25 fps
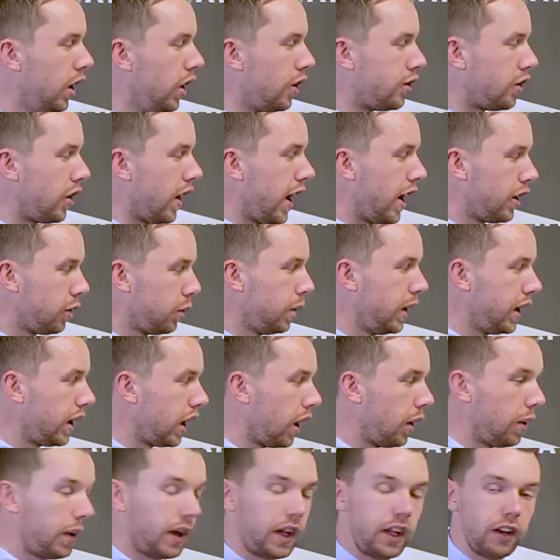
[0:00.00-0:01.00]
So as we're
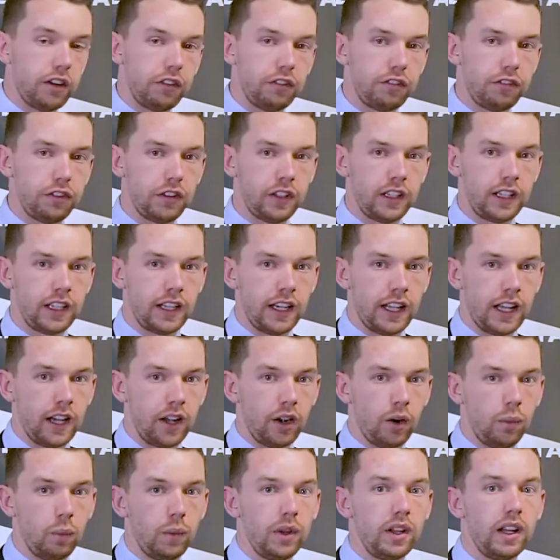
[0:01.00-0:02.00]
going in and filling it
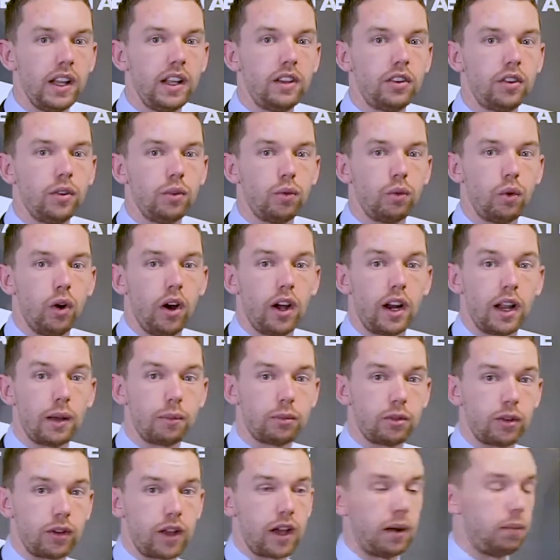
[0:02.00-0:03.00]
out, we need to write
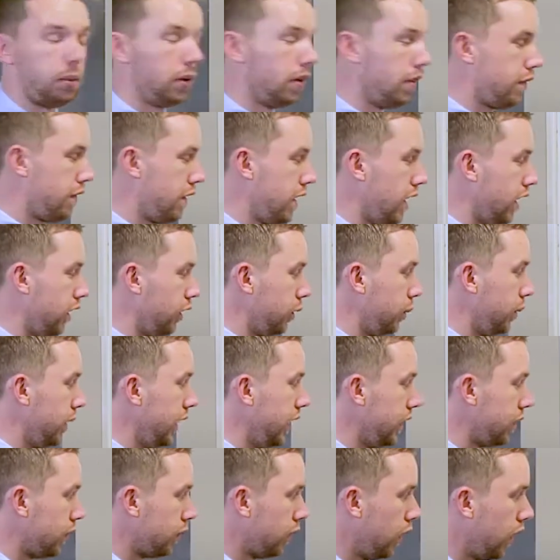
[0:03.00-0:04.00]
up a couple of things. We
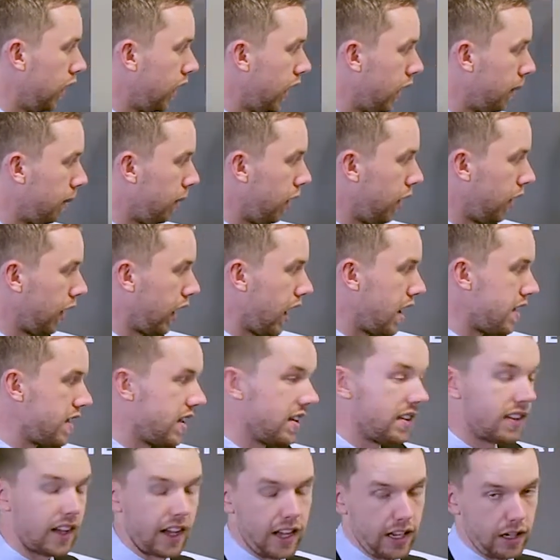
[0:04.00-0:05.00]
need to write up, okay, the
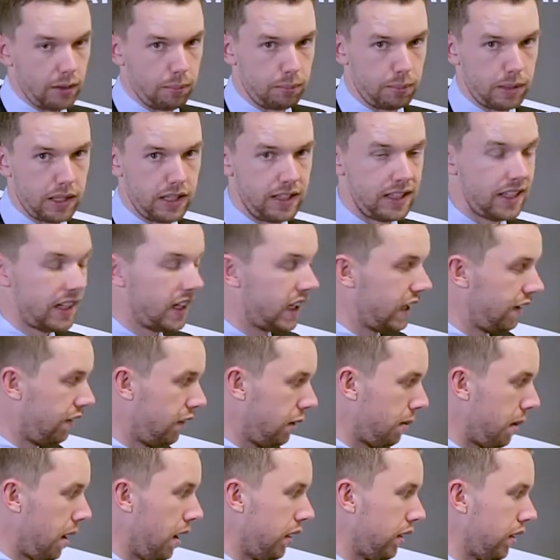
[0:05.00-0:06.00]
date being the end of
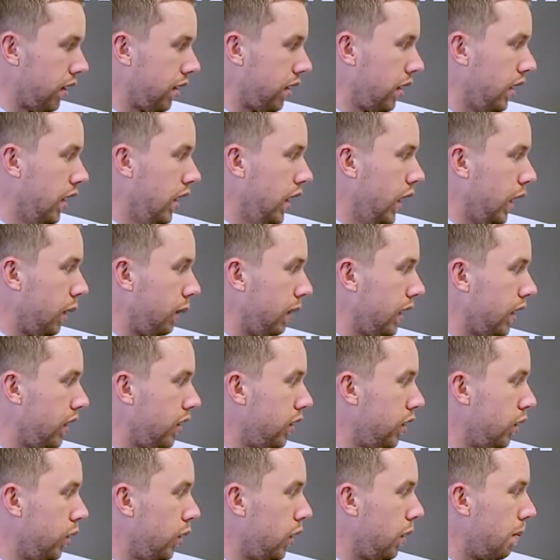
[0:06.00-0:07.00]
the month. We need to
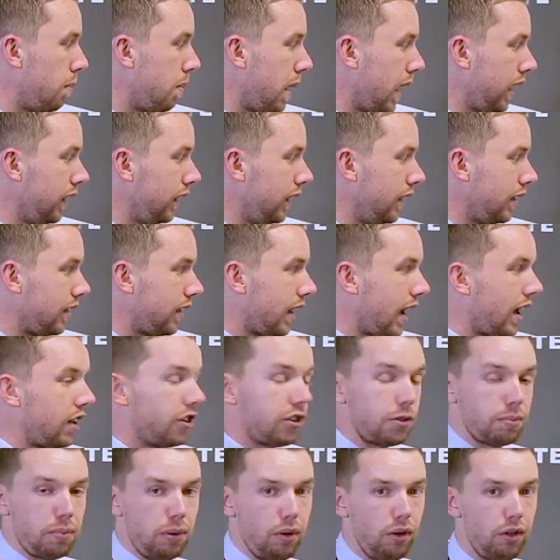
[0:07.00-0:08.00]
do the balance
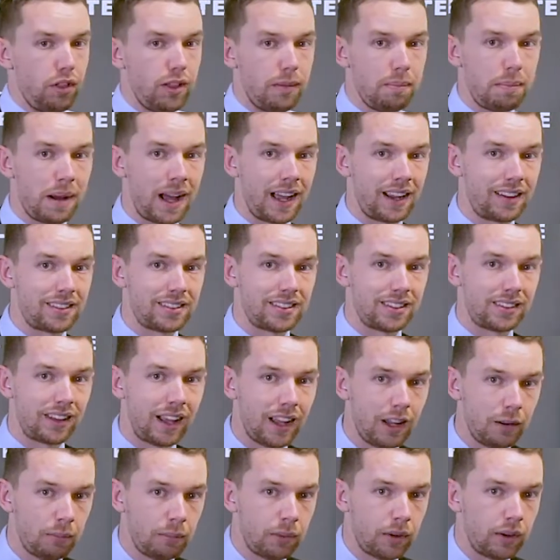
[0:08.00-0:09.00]
as per the bank
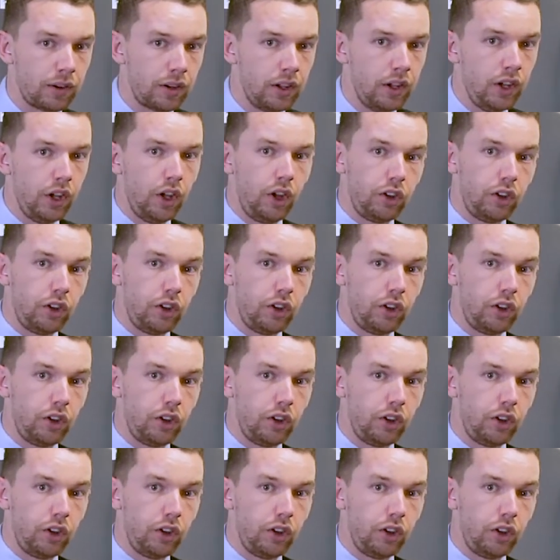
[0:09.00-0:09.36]
statement.